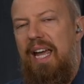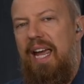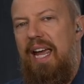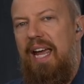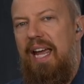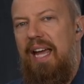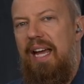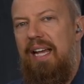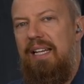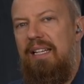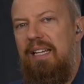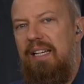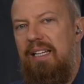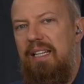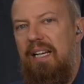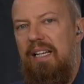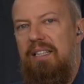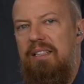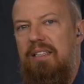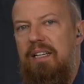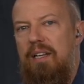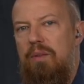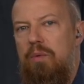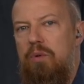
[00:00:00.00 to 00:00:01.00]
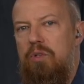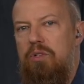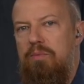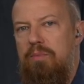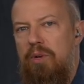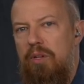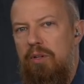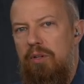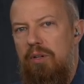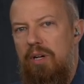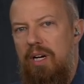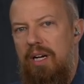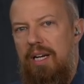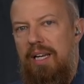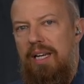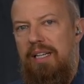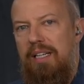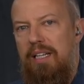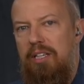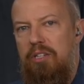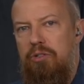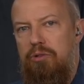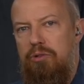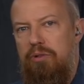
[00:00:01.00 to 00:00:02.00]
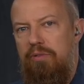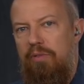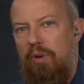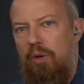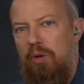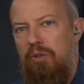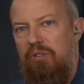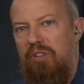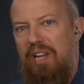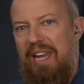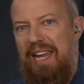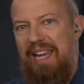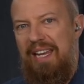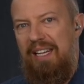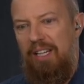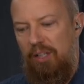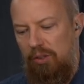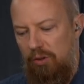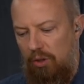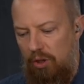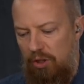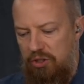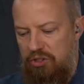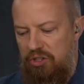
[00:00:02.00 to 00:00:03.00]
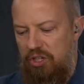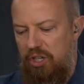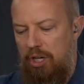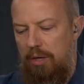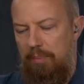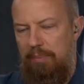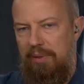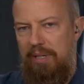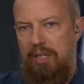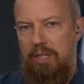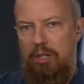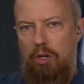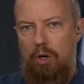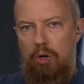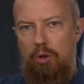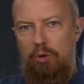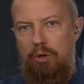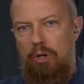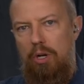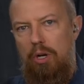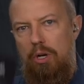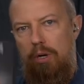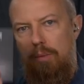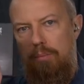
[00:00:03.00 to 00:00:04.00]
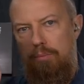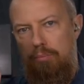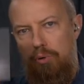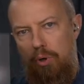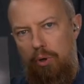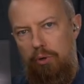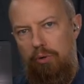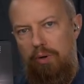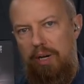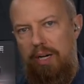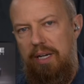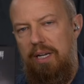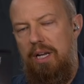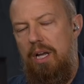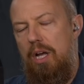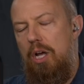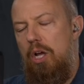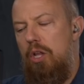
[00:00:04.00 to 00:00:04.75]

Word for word: and uh, got together with some other high end industry folks and launched a company called Prograde.